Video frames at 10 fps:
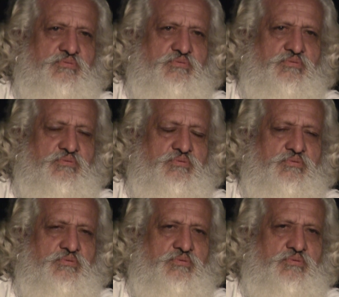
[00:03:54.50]

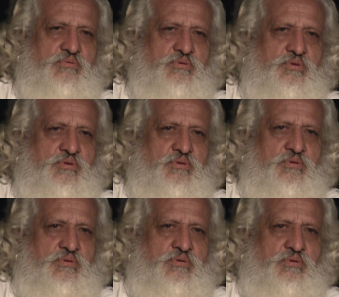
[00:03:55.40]
(no one is talking)